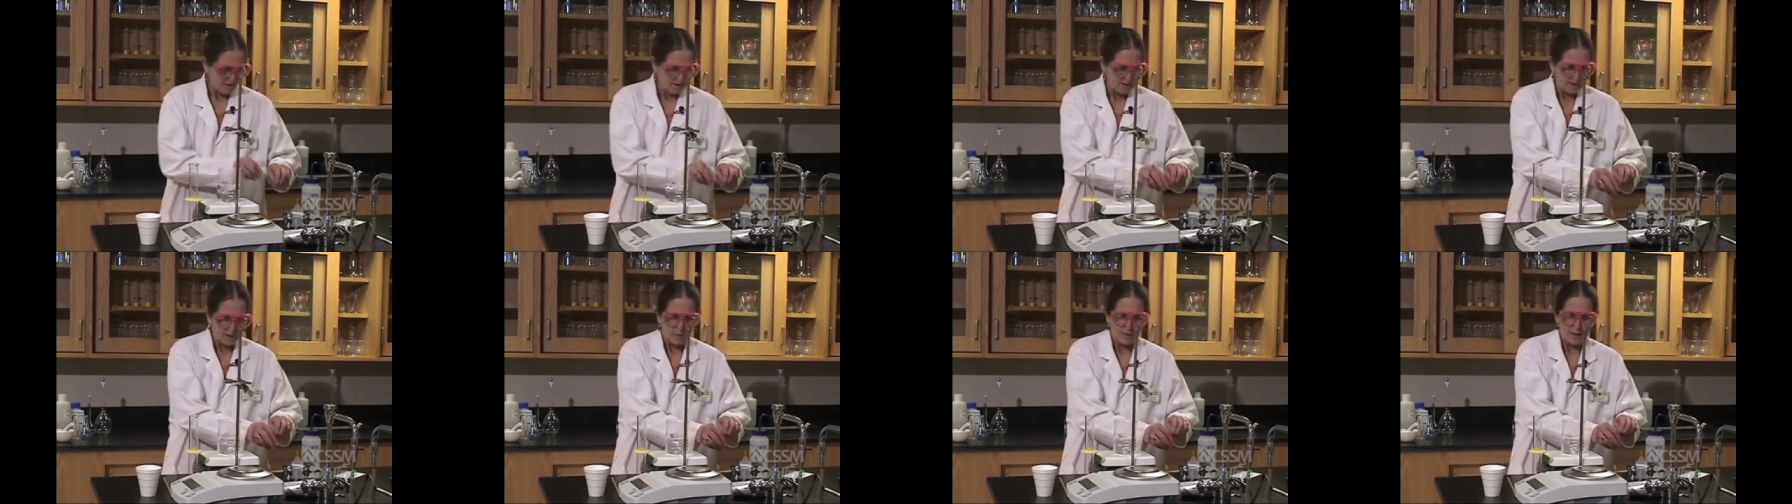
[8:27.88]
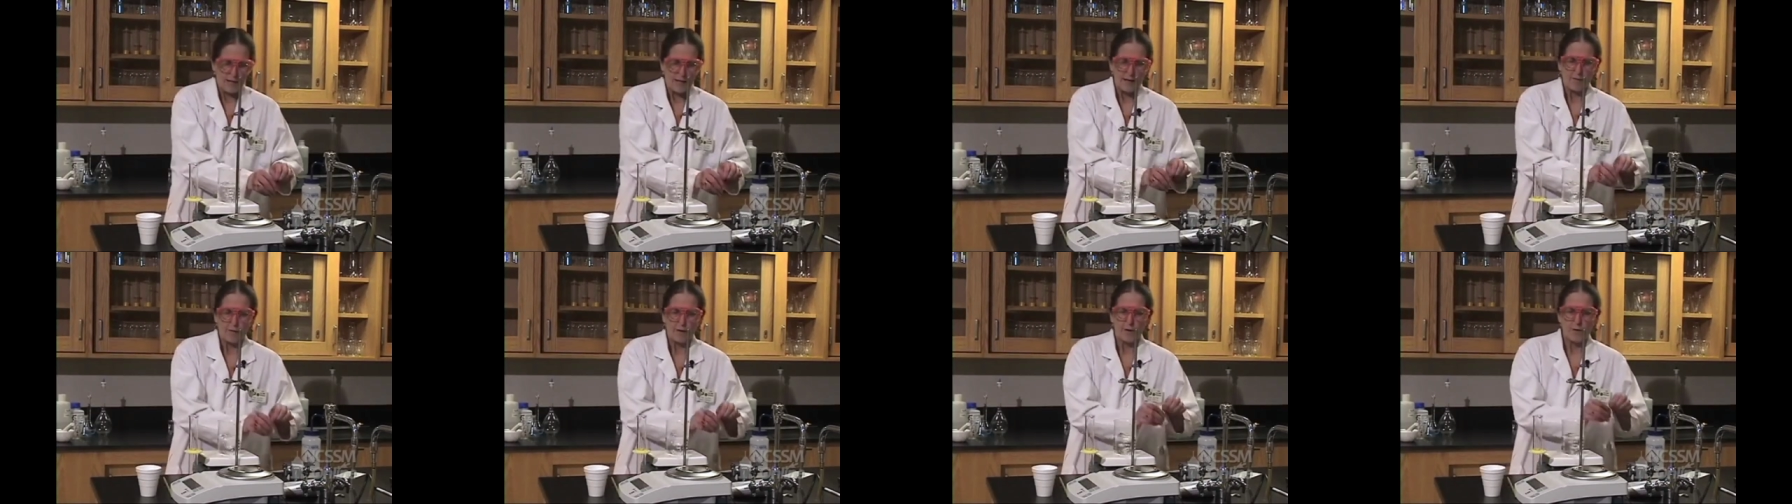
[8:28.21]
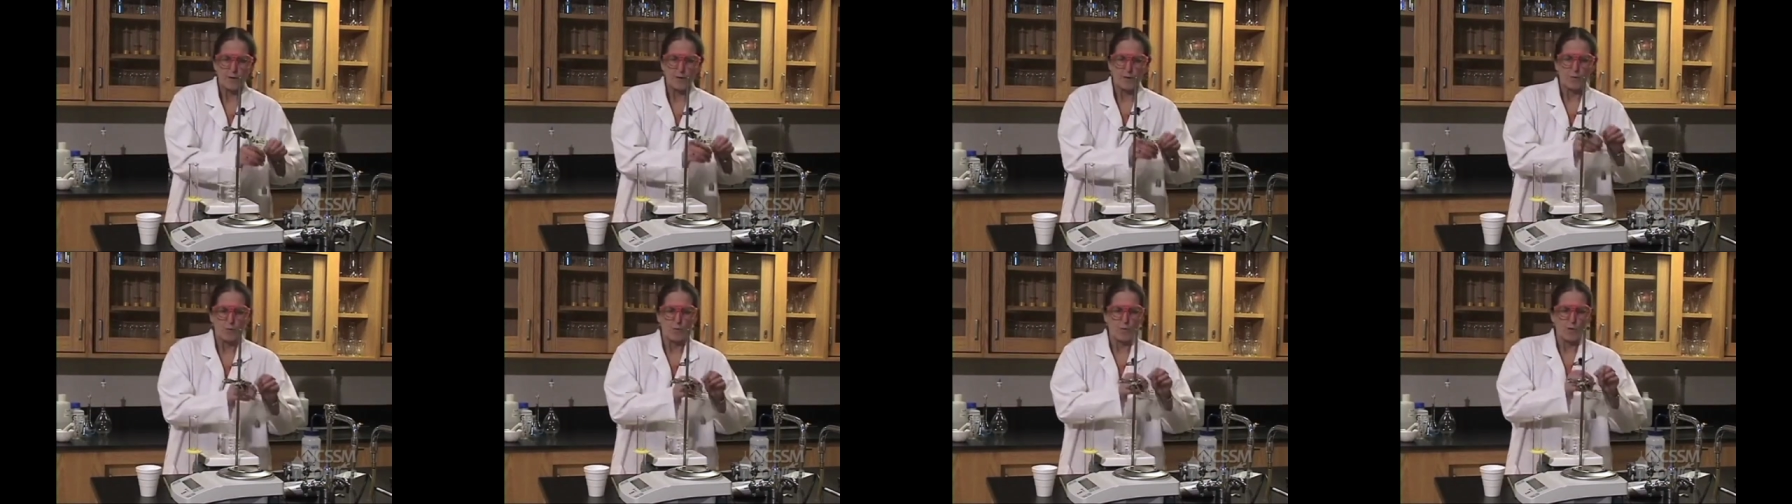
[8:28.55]
And we have
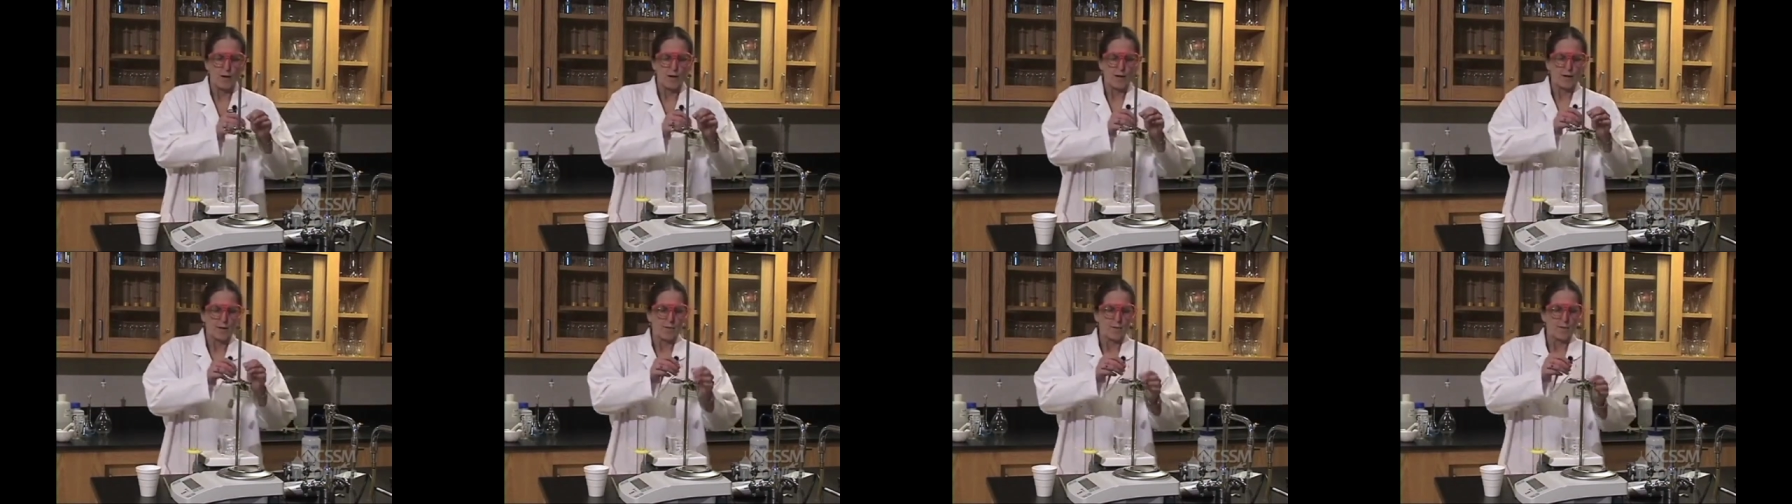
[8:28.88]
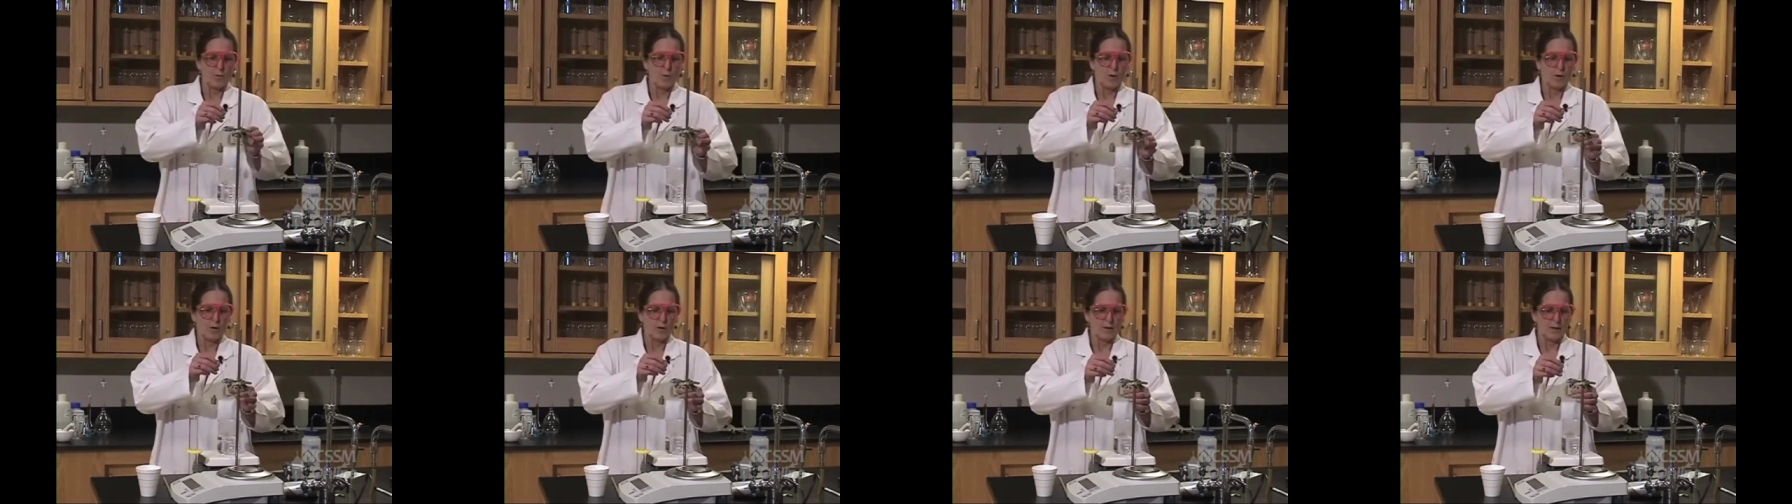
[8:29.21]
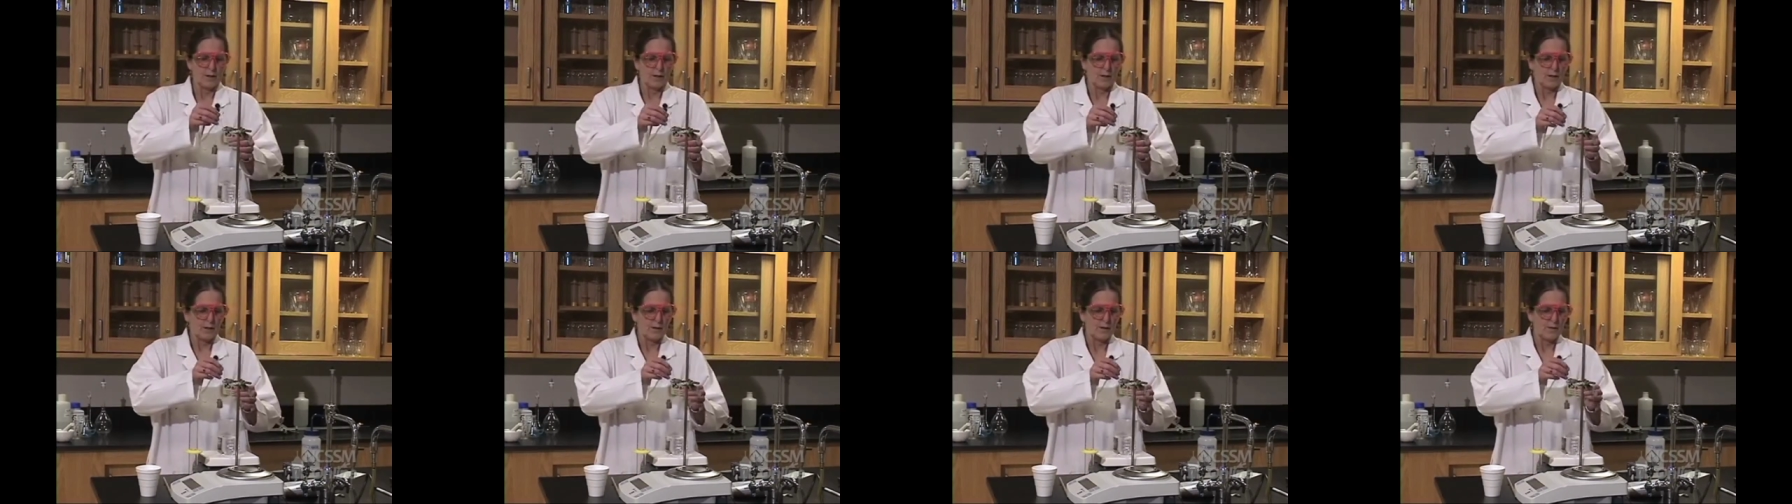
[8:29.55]
our water
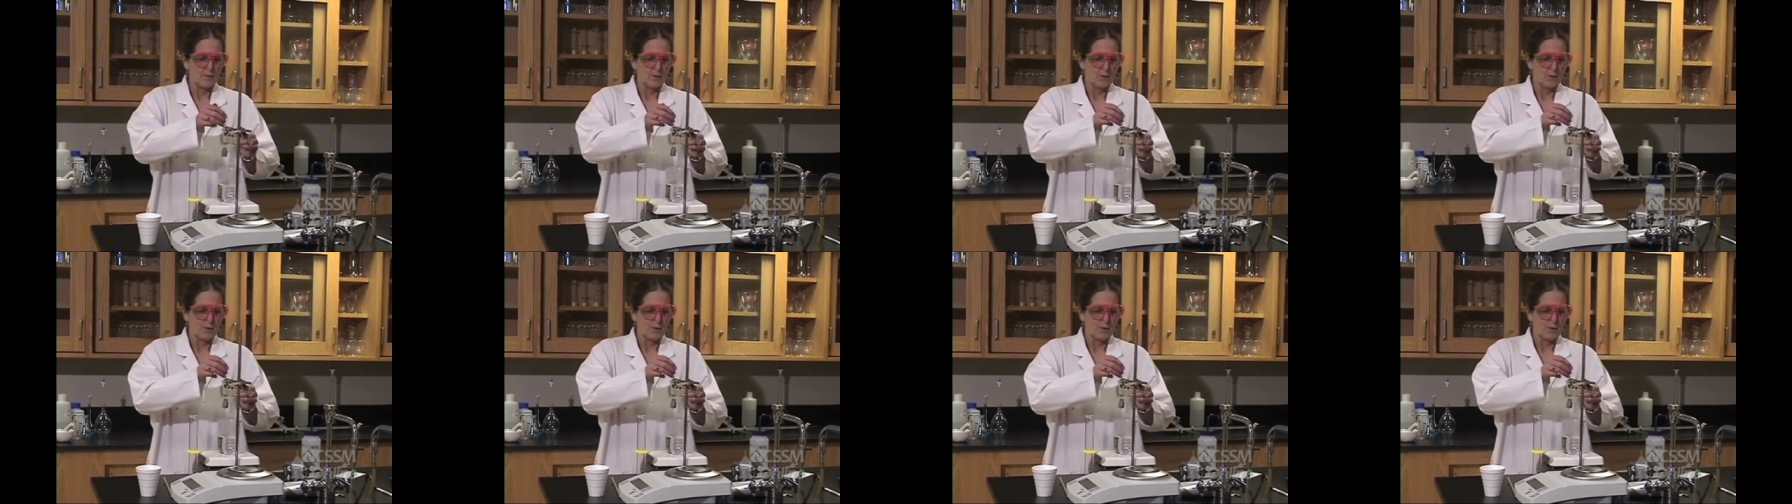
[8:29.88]
boiling,